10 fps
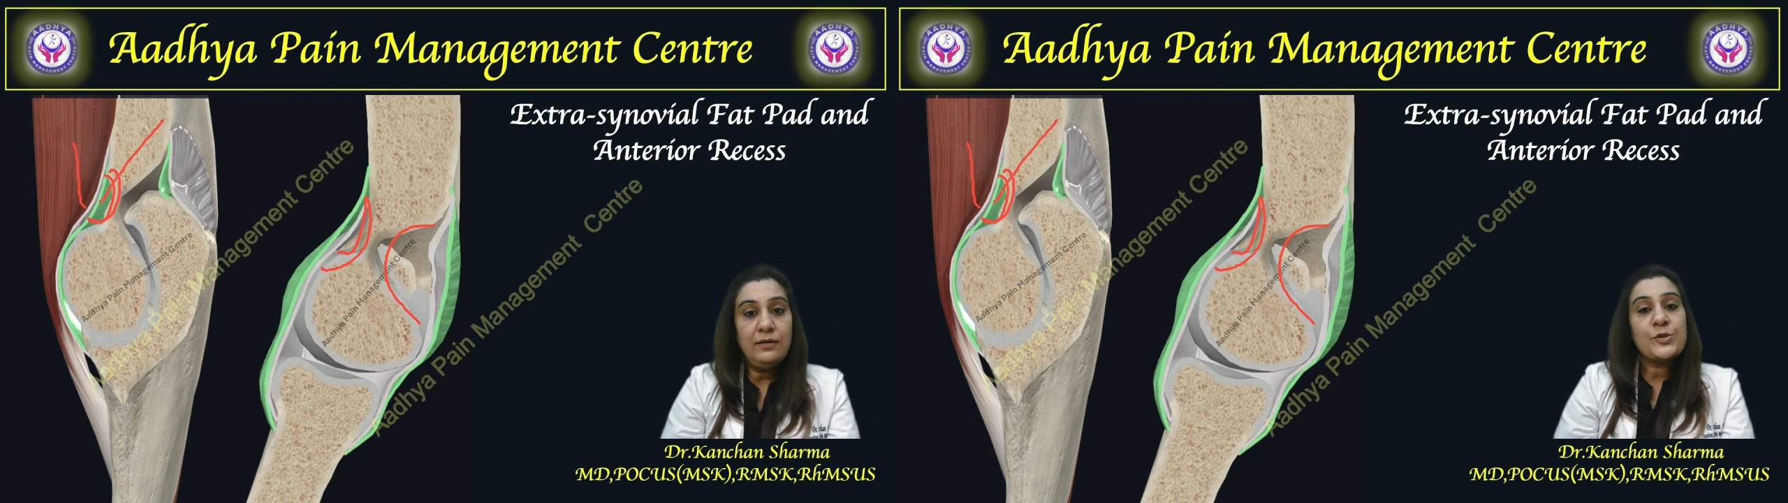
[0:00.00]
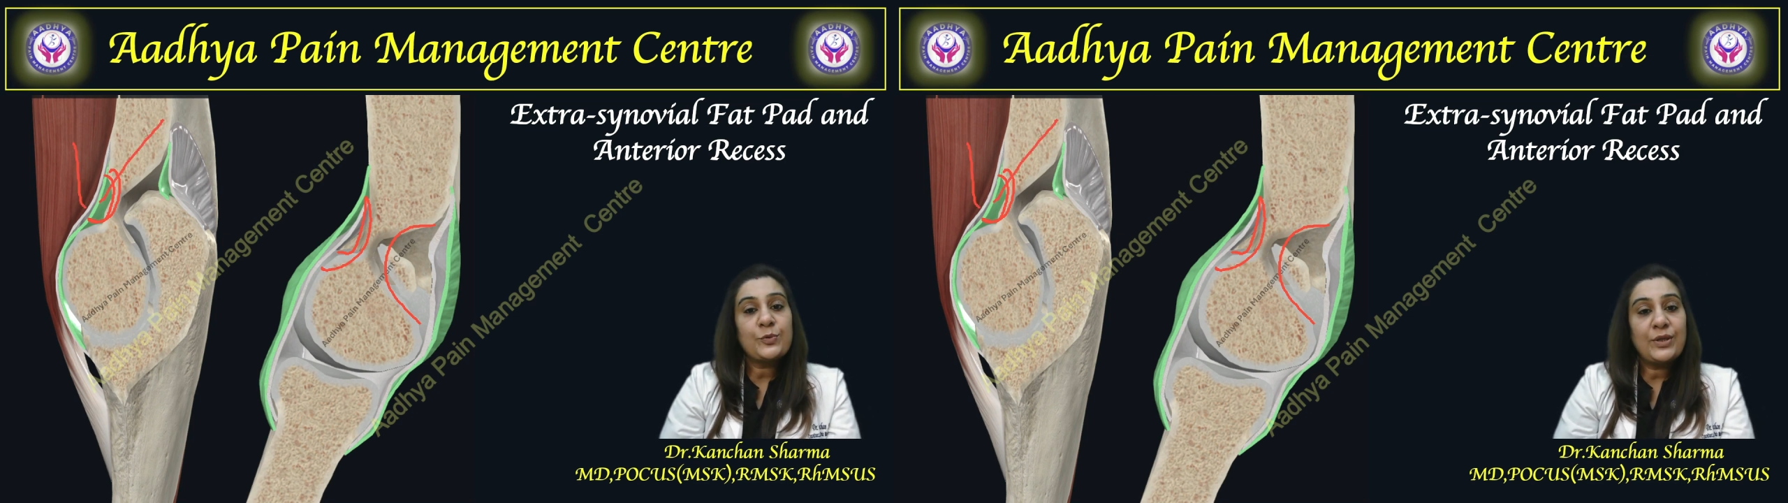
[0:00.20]

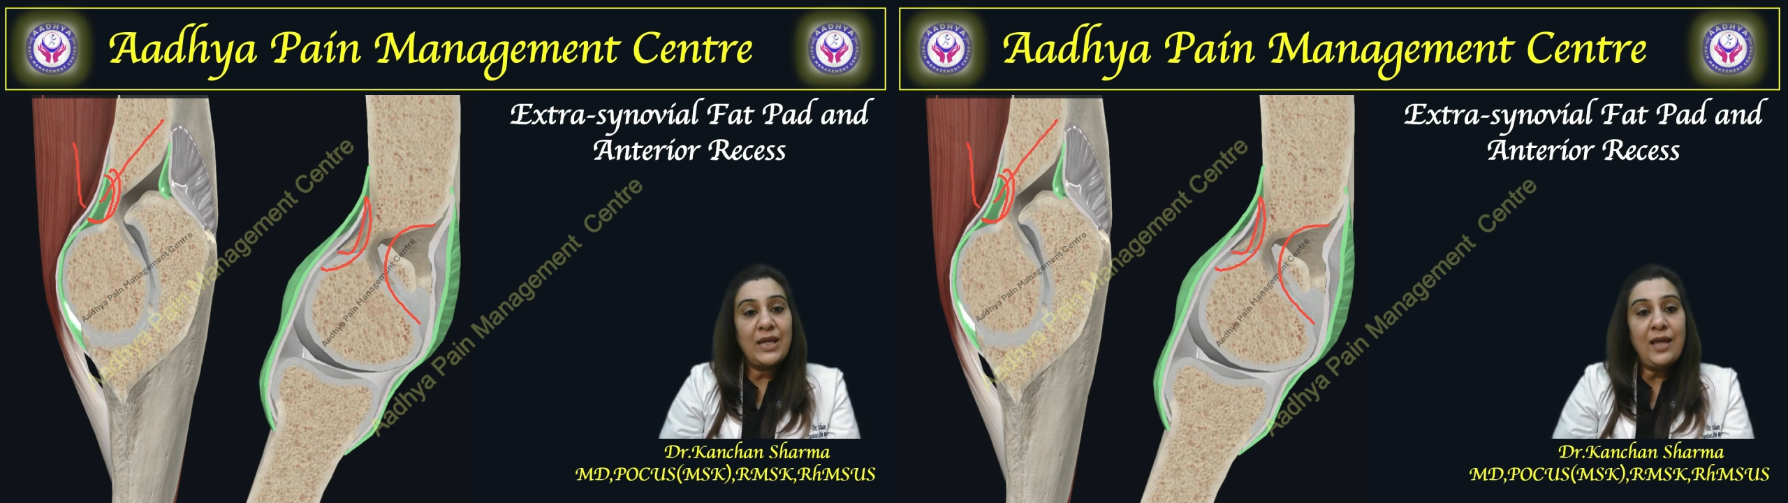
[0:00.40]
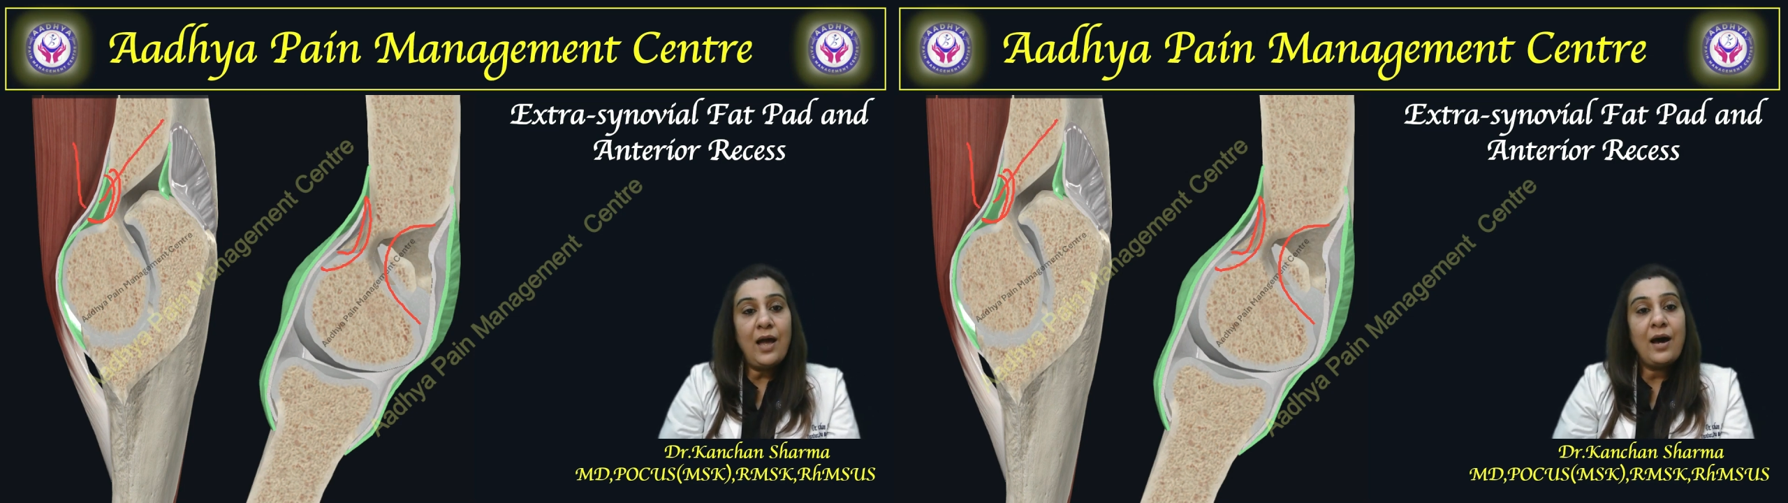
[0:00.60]
So
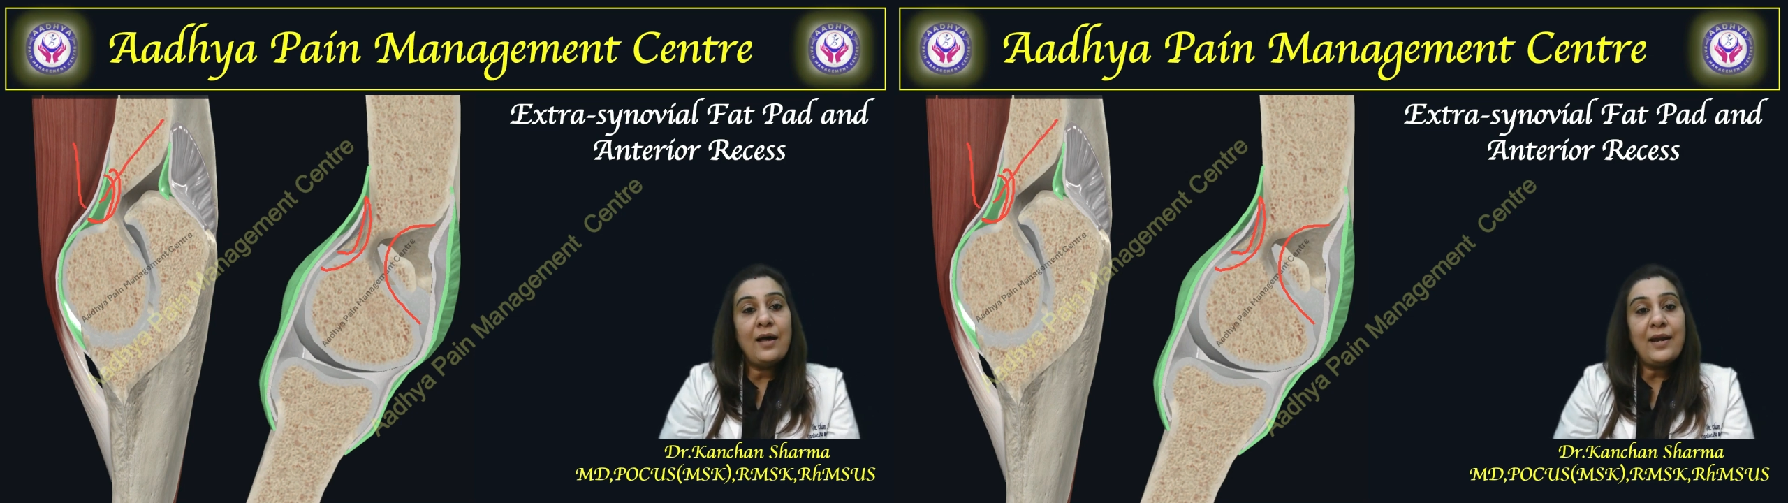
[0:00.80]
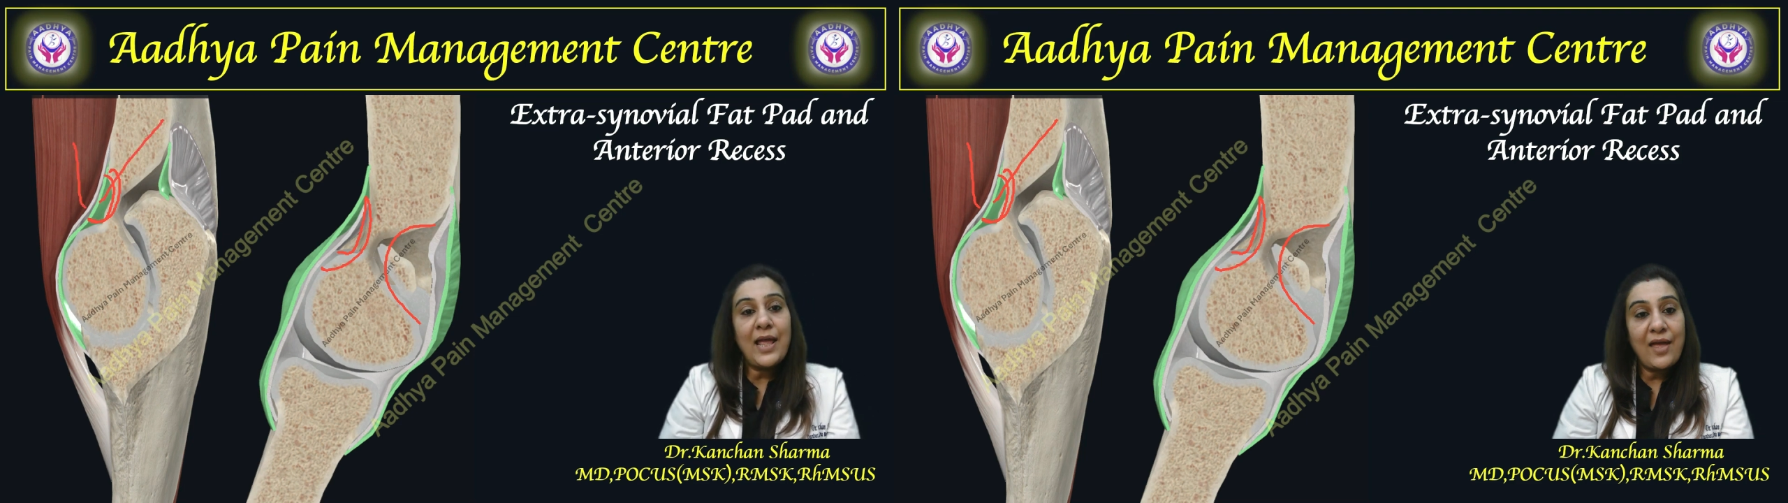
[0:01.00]
they
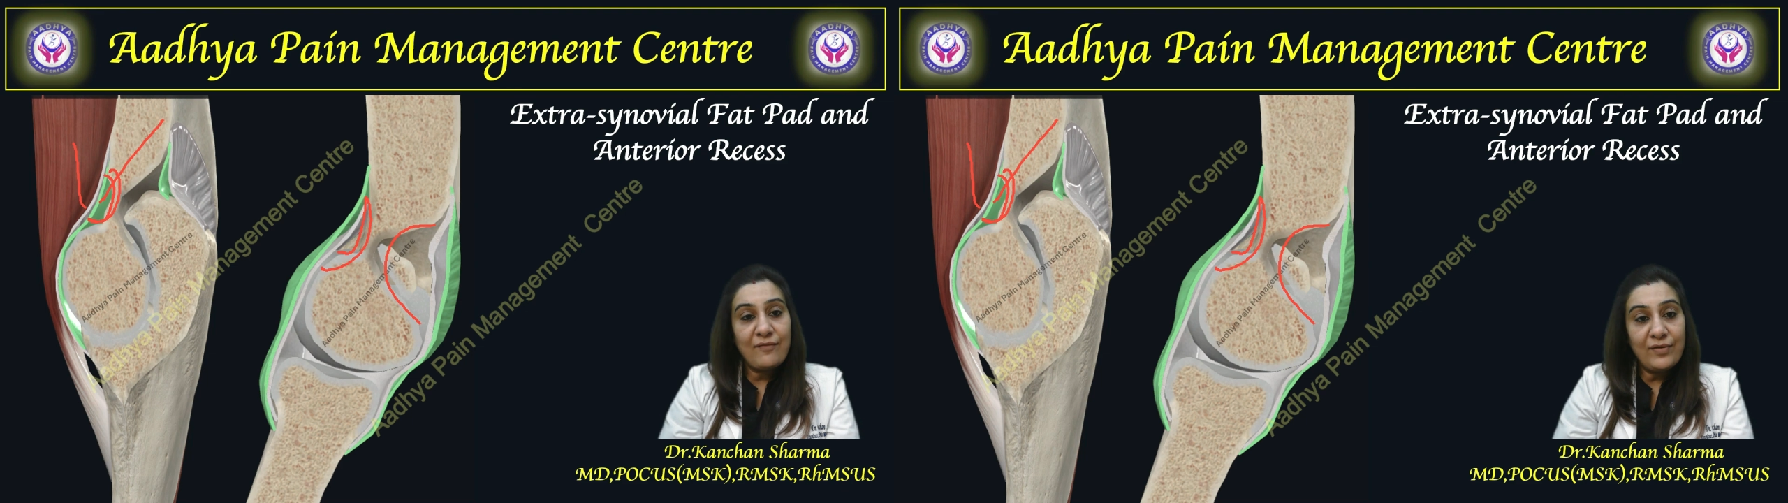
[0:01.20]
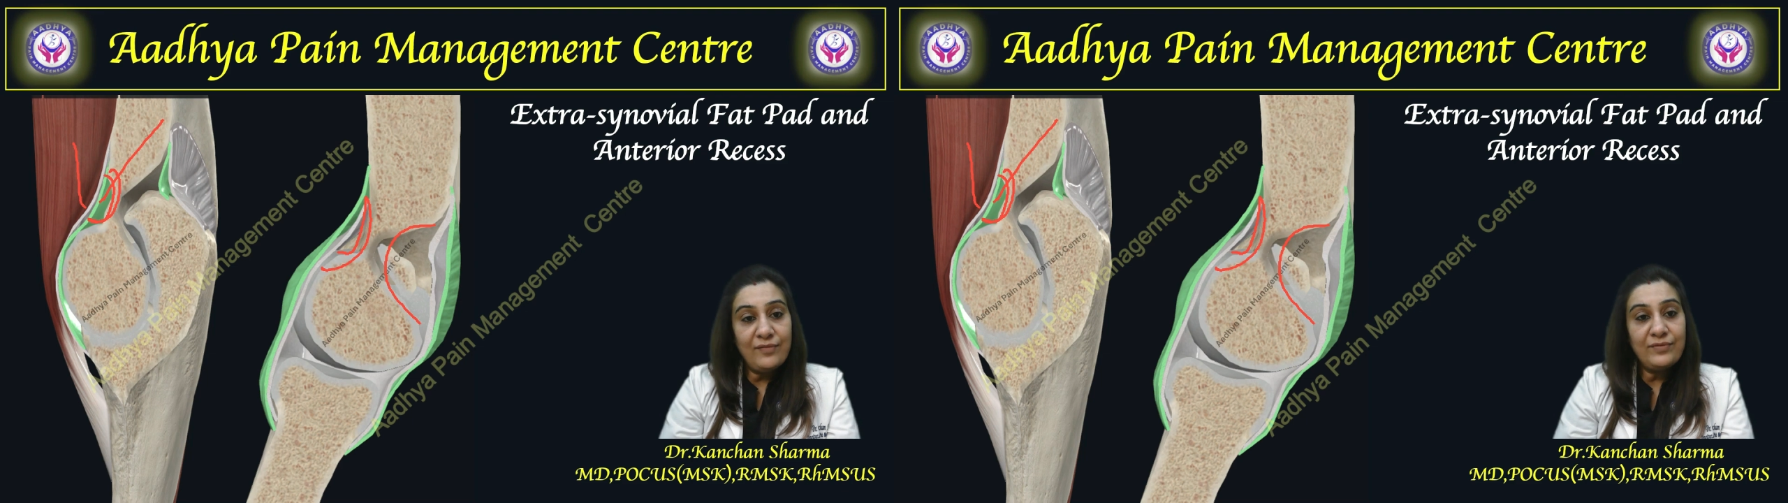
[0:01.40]
are
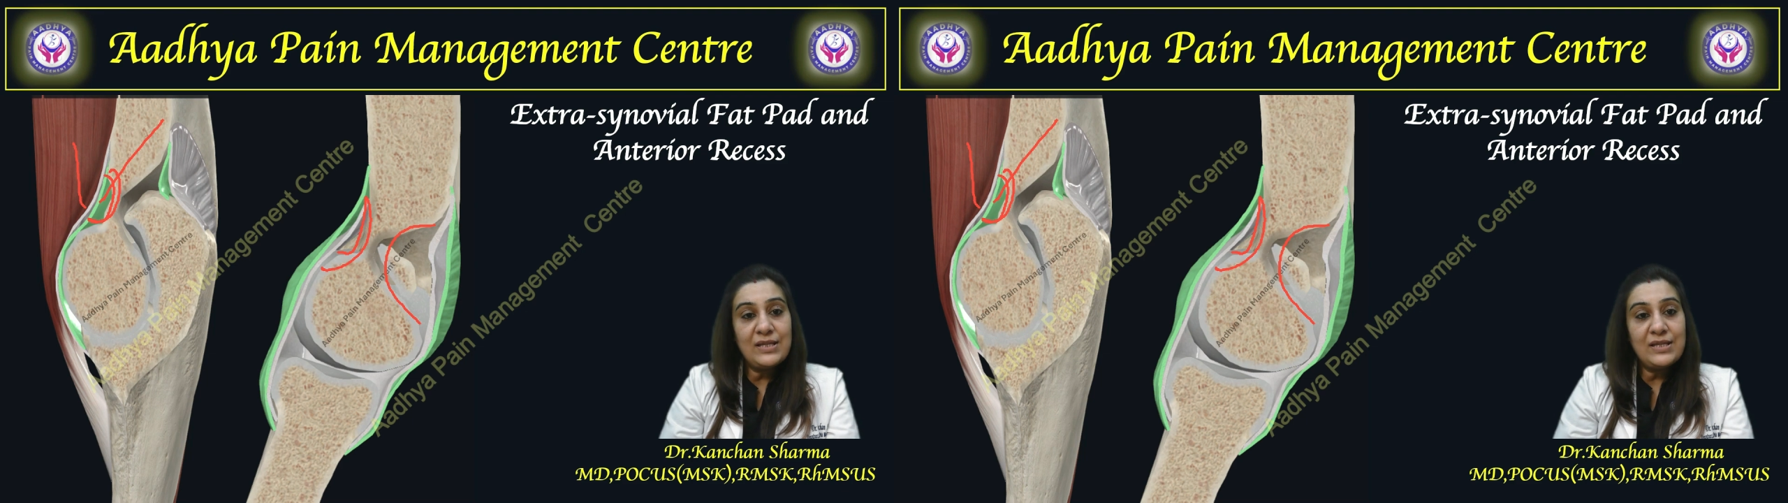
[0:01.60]
above